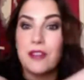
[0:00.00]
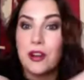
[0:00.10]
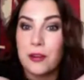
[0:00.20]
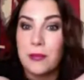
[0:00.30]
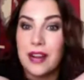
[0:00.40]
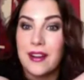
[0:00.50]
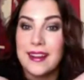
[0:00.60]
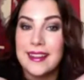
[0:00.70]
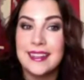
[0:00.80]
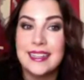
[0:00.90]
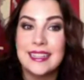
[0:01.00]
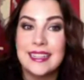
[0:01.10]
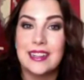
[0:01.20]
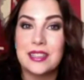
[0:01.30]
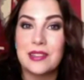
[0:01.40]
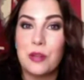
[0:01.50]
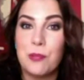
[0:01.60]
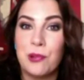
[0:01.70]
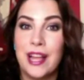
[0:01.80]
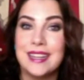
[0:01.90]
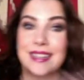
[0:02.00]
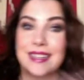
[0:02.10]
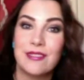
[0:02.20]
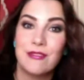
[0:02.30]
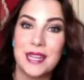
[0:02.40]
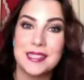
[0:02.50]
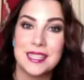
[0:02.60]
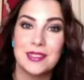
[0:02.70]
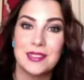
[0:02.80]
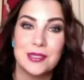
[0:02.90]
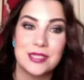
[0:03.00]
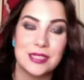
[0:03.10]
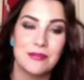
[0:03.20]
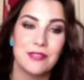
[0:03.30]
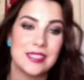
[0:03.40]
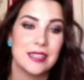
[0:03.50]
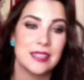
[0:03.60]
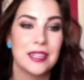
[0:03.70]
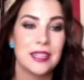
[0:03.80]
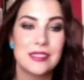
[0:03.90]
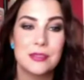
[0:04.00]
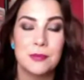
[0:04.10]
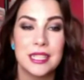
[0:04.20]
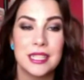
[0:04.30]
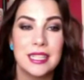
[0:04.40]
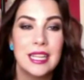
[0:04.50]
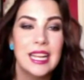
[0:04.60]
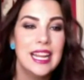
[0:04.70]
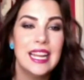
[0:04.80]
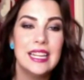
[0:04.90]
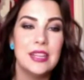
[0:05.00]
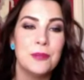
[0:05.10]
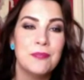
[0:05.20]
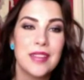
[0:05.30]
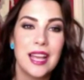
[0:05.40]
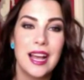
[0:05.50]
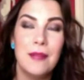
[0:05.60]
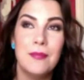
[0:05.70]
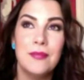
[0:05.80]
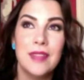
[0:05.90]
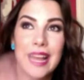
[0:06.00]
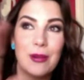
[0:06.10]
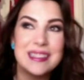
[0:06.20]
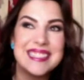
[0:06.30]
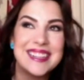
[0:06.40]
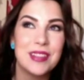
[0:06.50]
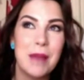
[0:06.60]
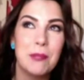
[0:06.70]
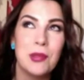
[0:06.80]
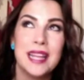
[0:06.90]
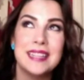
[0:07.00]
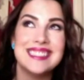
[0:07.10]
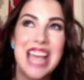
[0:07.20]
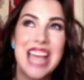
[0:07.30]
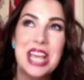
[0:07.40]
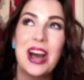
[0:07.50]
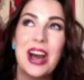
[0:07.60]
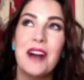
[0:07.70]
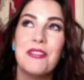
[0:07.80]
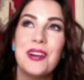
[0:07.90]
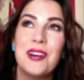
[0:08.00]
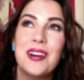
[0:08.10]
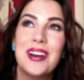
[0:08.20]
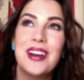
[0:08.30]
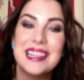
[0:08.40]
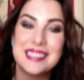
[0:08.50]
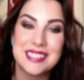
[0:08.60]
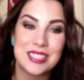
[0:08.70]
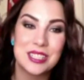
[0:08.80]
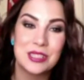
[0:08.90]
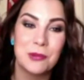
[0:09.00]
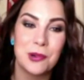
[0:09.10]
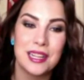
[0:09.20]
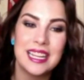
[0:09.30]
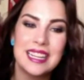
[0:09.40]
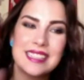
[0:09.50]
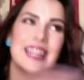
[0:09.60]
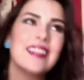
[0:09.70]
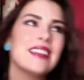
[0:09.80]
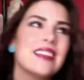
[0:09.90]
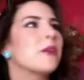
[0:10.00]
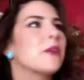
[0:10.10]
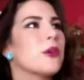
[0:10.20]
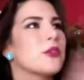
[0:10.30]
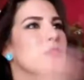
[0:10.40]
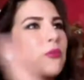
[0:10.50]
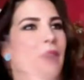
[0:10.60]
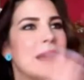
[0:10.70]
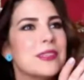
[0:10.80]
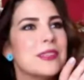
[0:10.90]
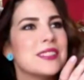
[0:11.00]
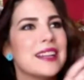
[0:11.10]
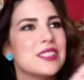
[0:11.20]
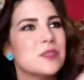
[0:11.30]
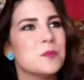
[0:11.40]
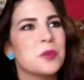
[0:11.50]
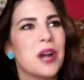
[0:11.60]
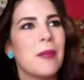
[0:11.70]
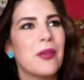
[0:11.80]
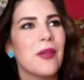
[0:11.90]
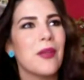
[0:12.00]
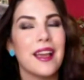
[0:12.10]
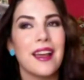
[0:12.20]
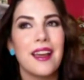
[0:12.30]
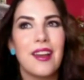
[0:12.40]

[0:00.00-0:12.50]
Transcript: over to Marion, get on the little plane, fly to St. Louis, and then fly somewhere else. But anywho, I always hear that plane take off at 6 in the morning. And it's not like the airport's right beside us. It's probably like,